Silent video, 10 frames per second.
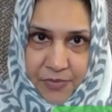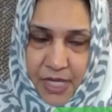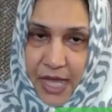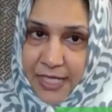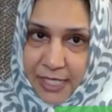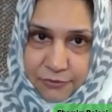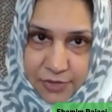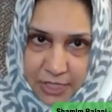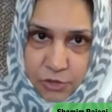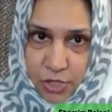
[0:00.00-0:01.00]
and
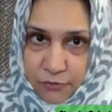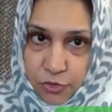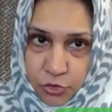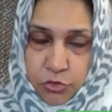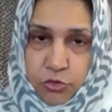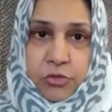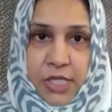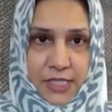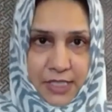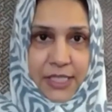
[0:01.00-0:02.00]
if you do
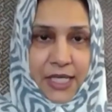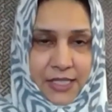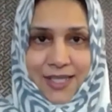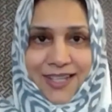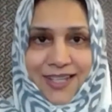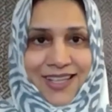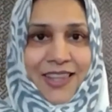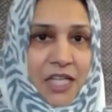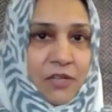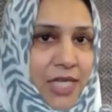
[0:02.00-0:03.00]
this again
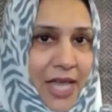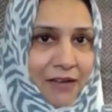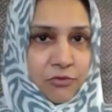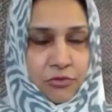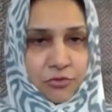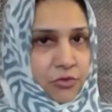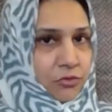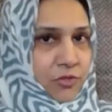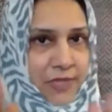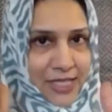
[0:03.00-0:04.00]
then we have to you know
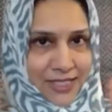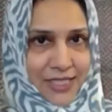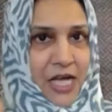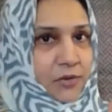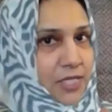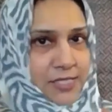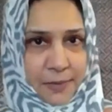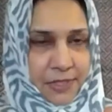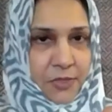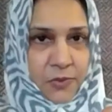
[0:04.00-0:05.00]
sort of like sit down and
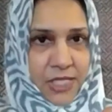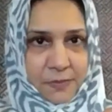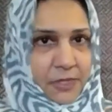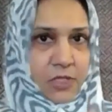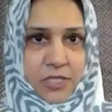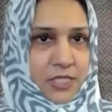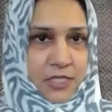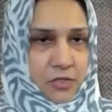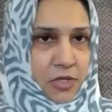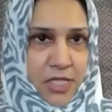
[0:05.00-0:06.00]
separate ways because
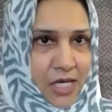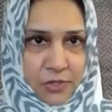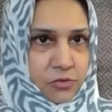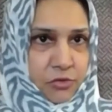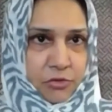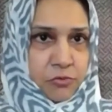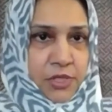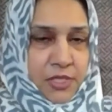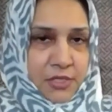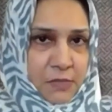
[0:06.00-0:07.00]
this is not how it's going to
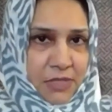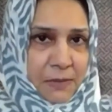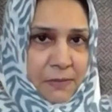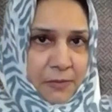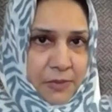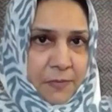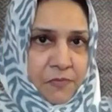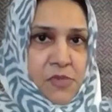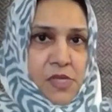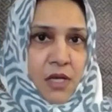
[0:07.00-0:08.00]
be. This is my baby.
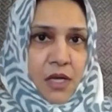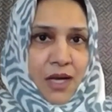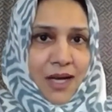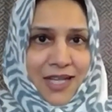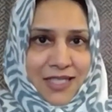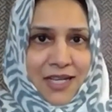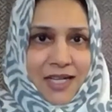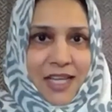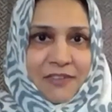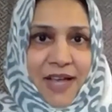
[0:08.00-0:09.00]
Unless and
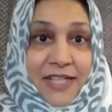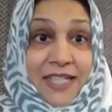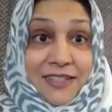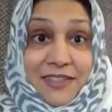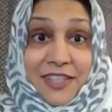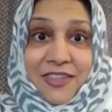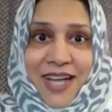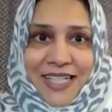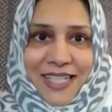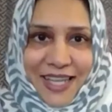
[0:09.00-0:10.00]
until I find the
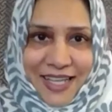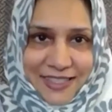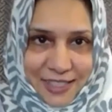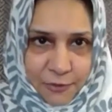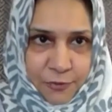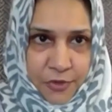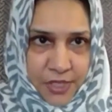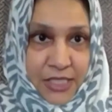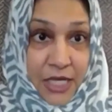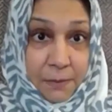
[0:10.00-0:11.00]
right exit for
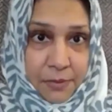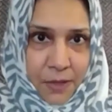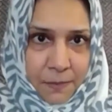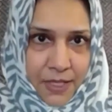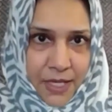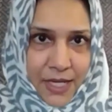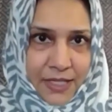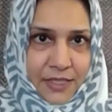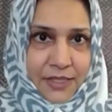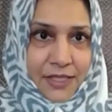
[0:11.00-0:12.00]
it, a proper
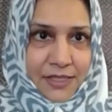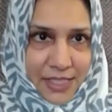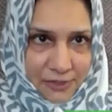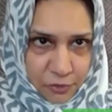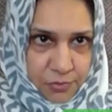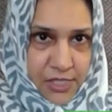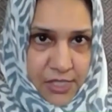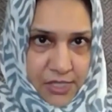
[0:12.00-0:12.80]
exit that gives me